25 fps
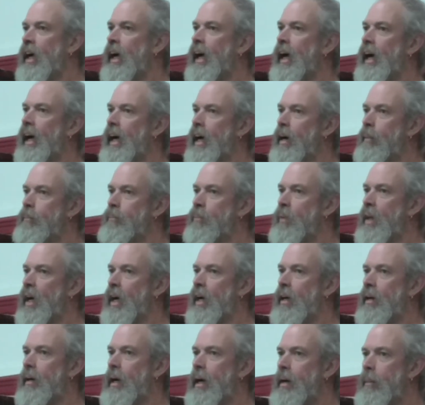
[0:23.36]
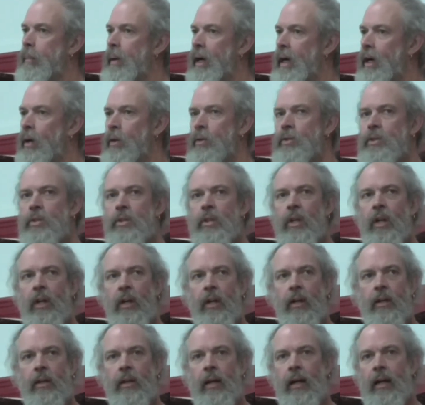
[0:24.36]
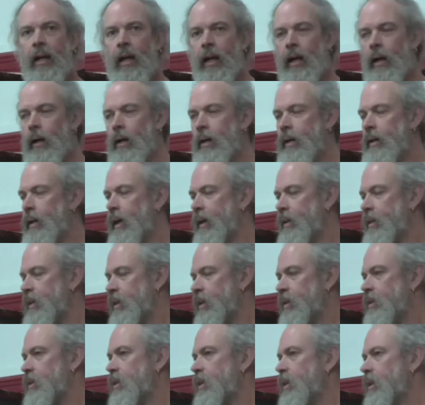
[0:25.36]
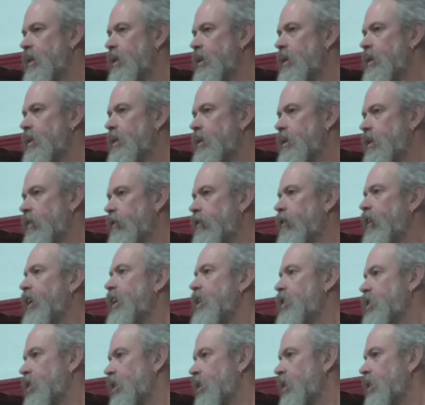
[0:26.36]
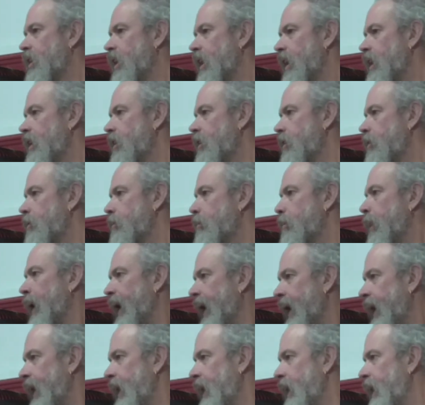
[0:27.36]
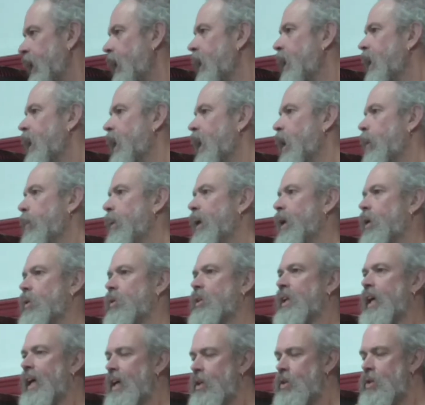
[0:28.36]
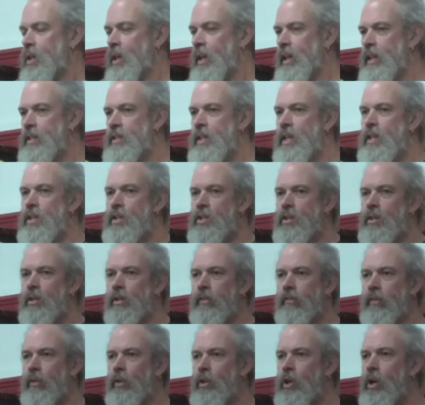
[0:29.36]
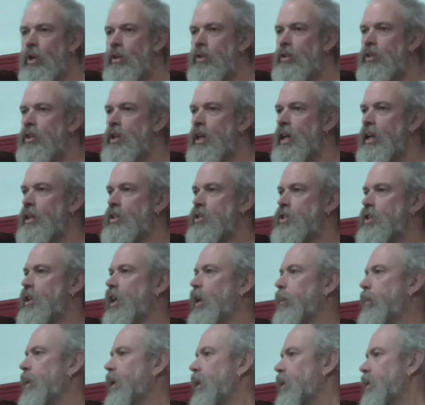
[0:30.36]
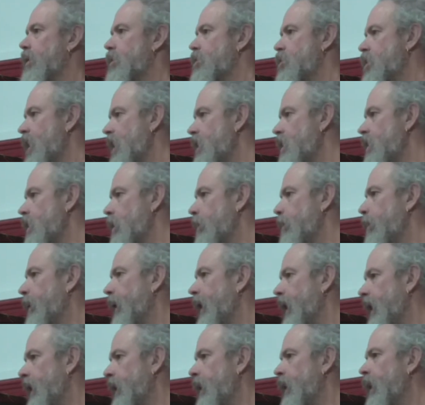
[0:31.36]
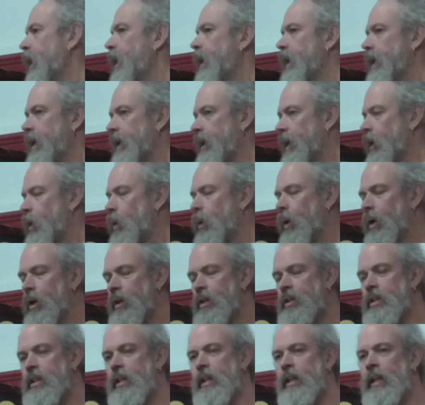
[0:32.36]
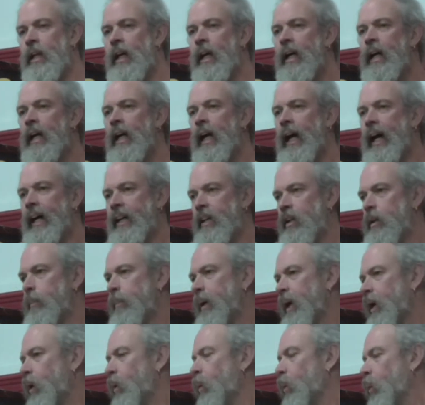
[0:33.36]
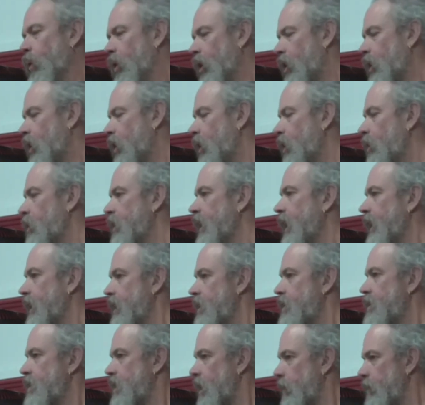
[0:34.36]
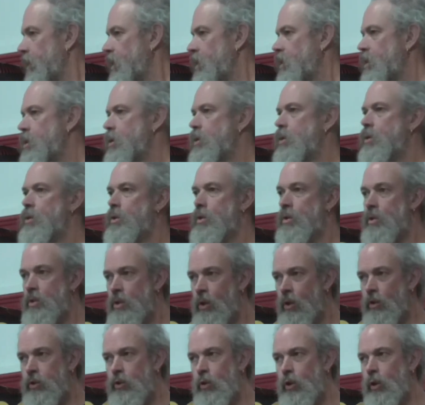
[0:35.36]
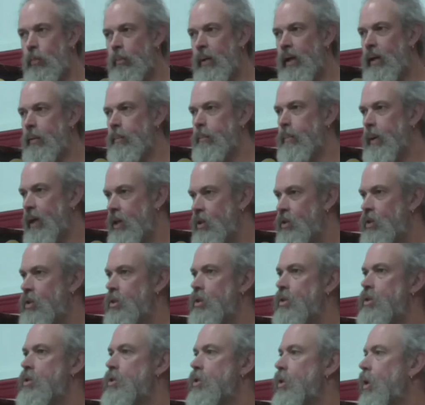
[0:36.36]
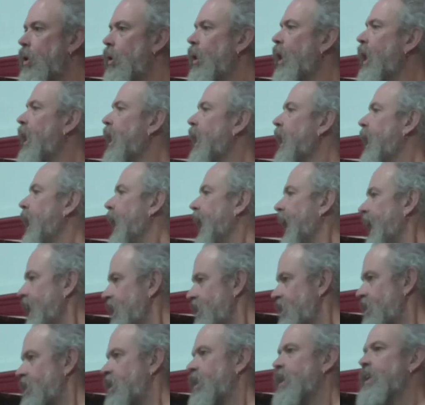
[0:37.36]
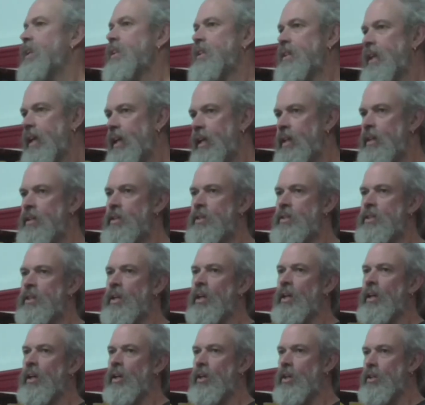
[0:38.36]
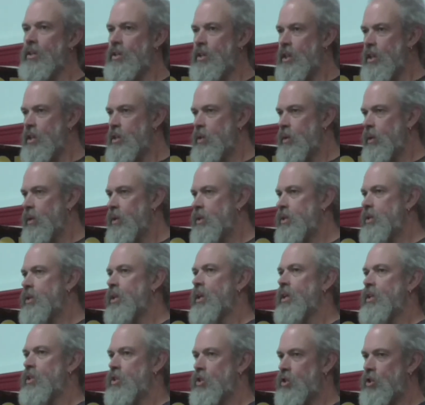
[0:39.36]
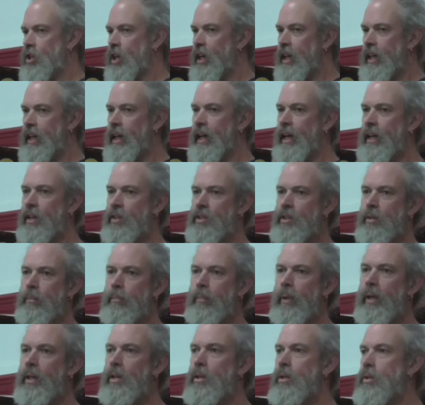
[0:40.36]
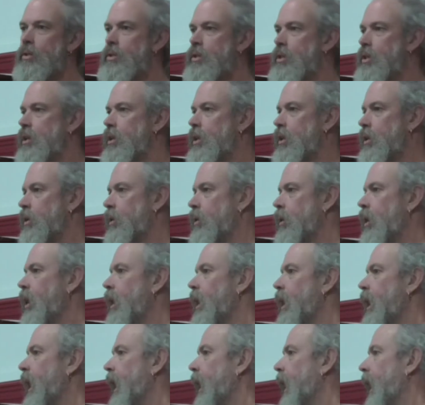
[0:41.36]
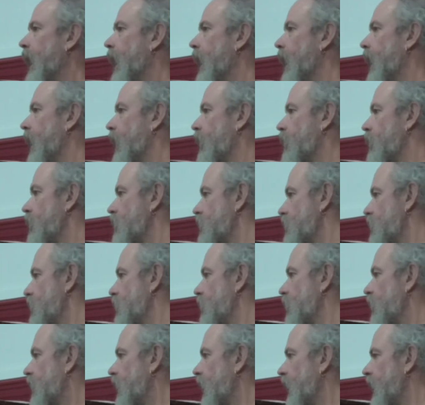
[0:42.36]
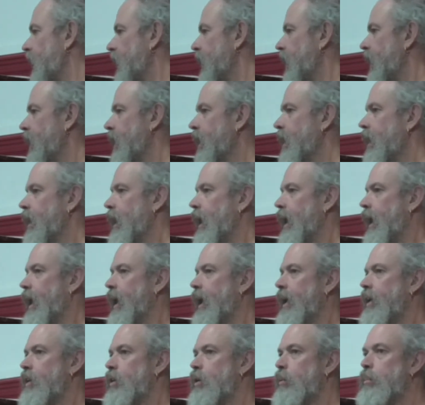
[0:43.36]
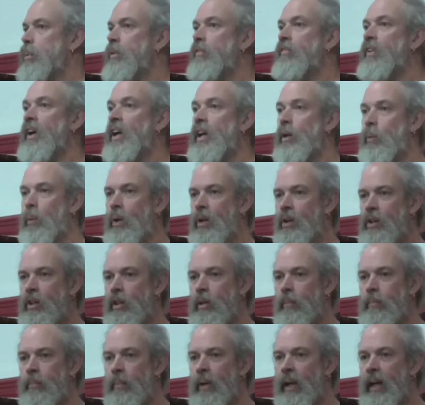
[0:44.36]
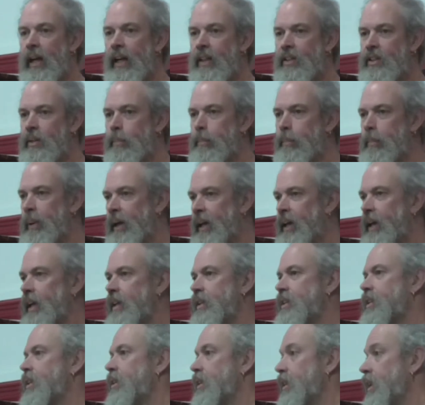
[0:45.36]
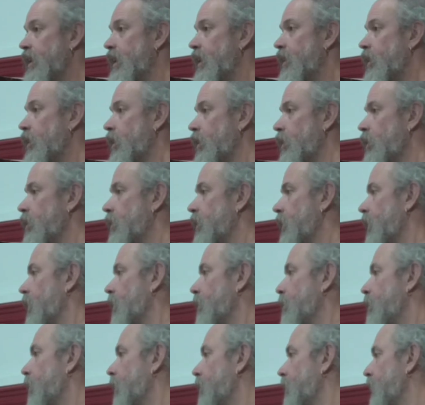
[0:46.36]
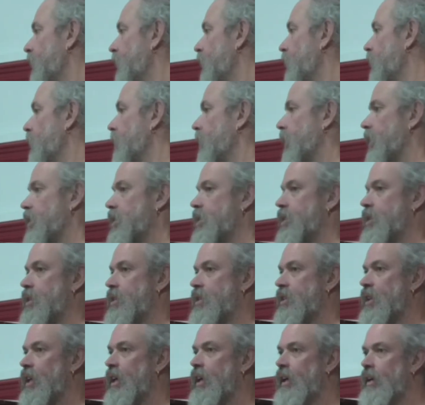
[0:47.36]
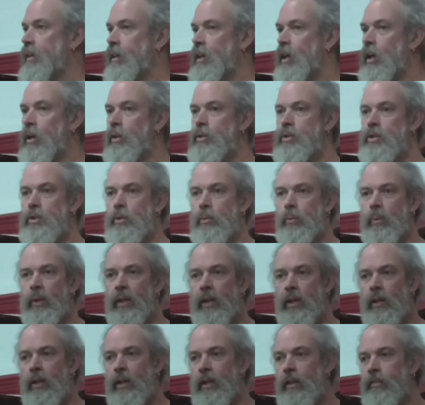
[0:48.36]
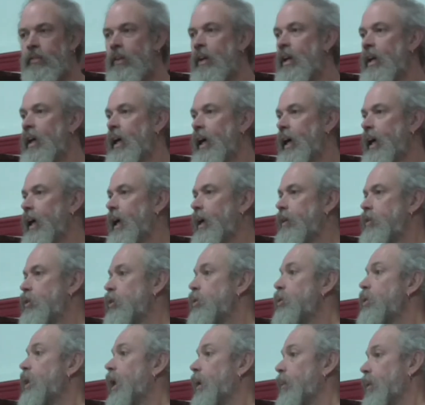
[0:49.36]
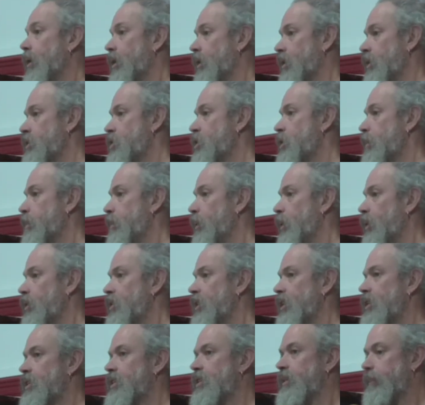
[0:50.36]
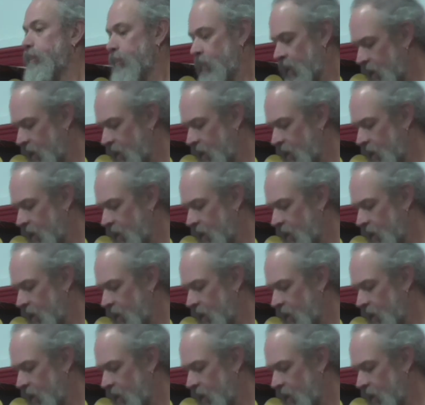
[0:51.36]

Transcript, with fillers: um, about uh, the, the, deflation in pay, about casualisation of contracts, about the gender pay inequality, and about workload, and in some institutions also about pensions. So eight days continuous strike action by UCU uh, across the UK. Uh, you'd be very welcome at a picket near you. There are probably universities close to where you live. Uh, do come along and support us.